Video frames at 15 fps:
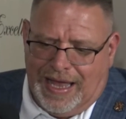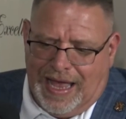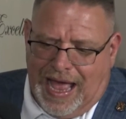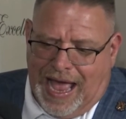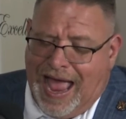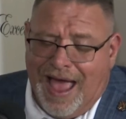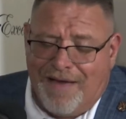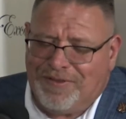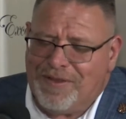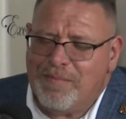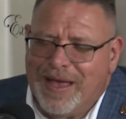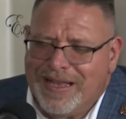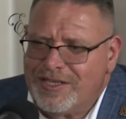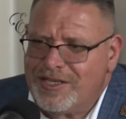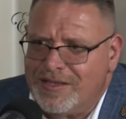I have to
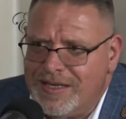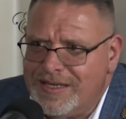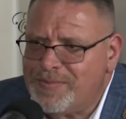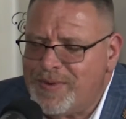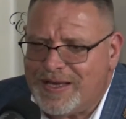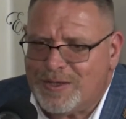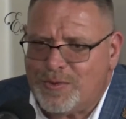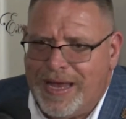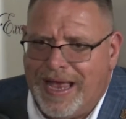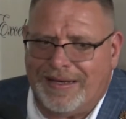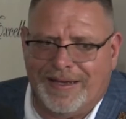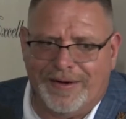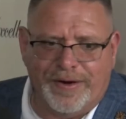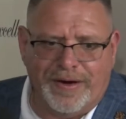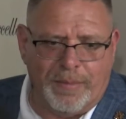mention this because we had
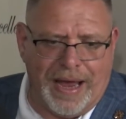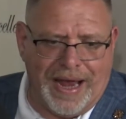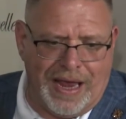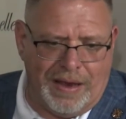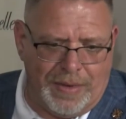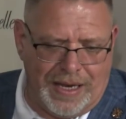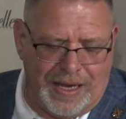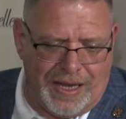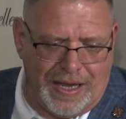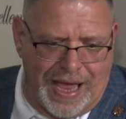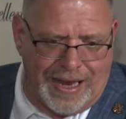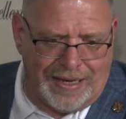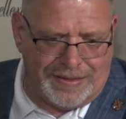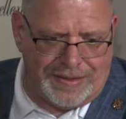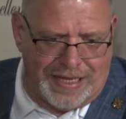dinner in Miami
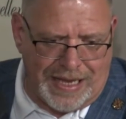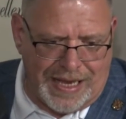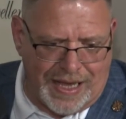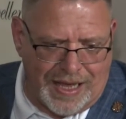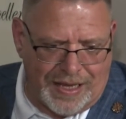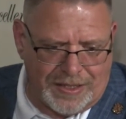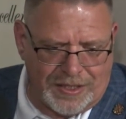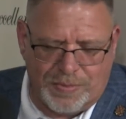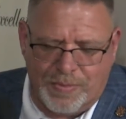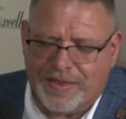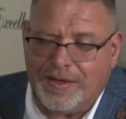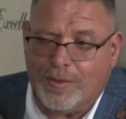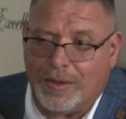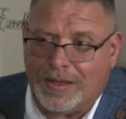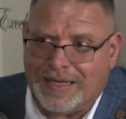at the uh, Smith
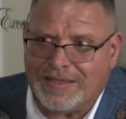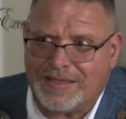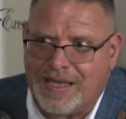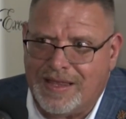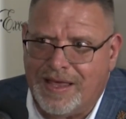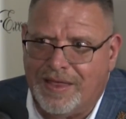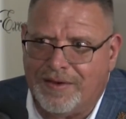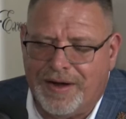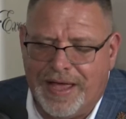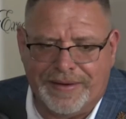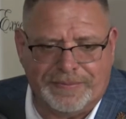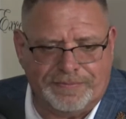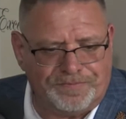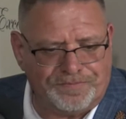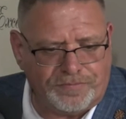and Wollensky the other day,
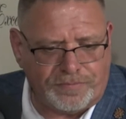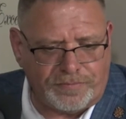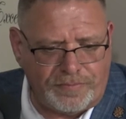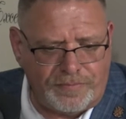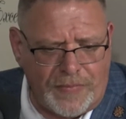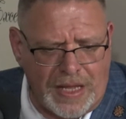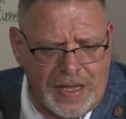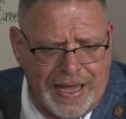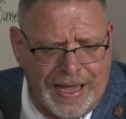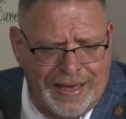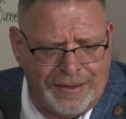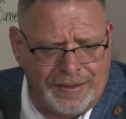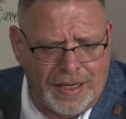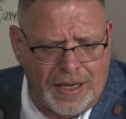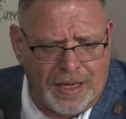
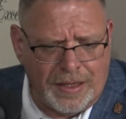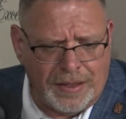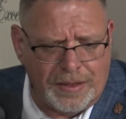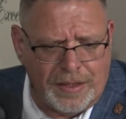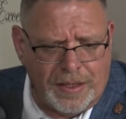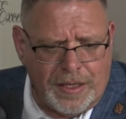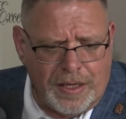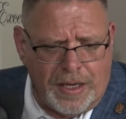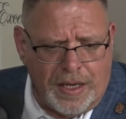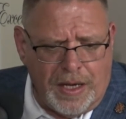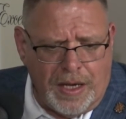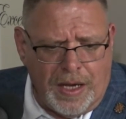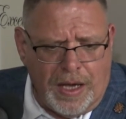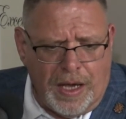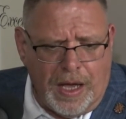and uh,
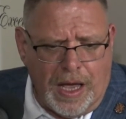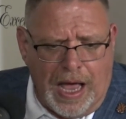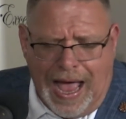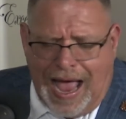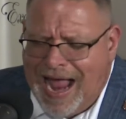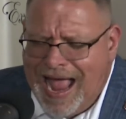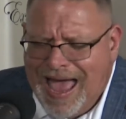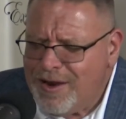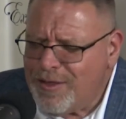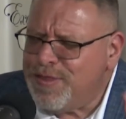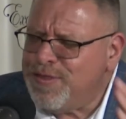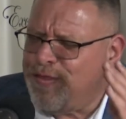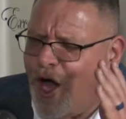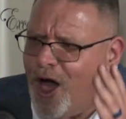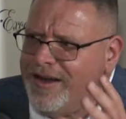I had a
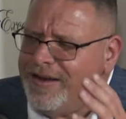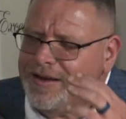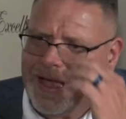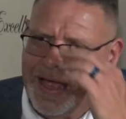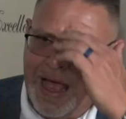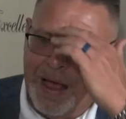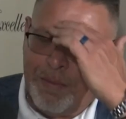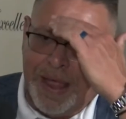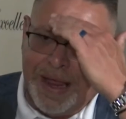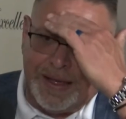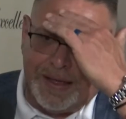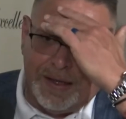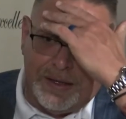thought. I'm like,